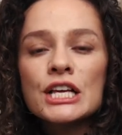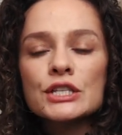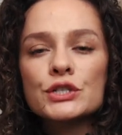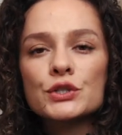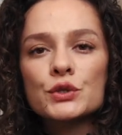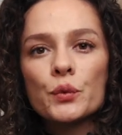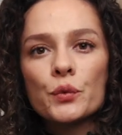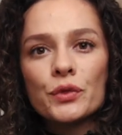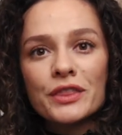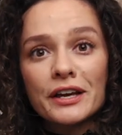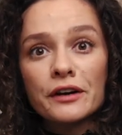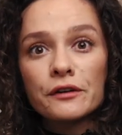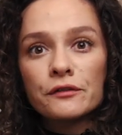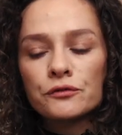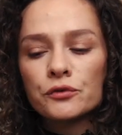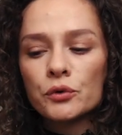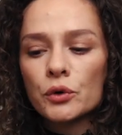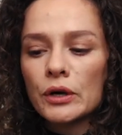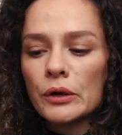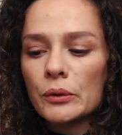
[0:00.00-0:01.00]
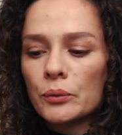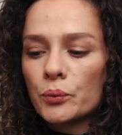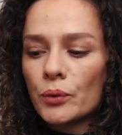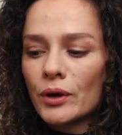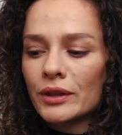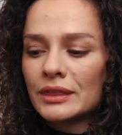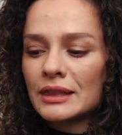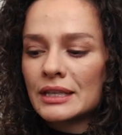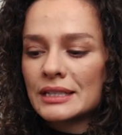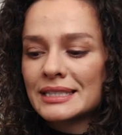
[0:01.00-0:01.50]
So therefore,
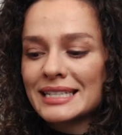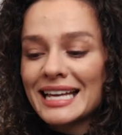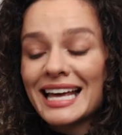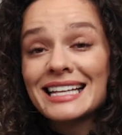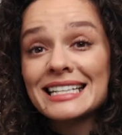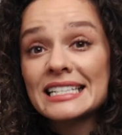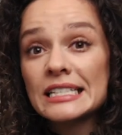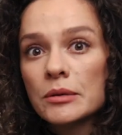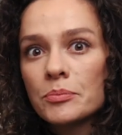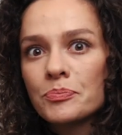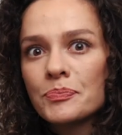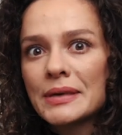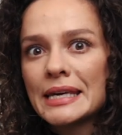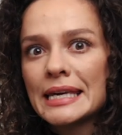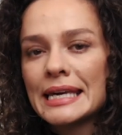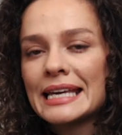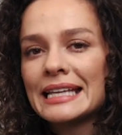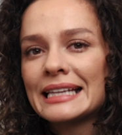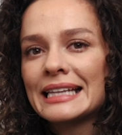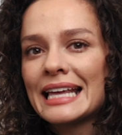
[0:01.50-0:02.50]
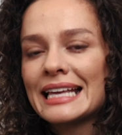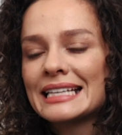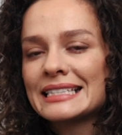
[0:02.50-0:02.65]
what this ends up being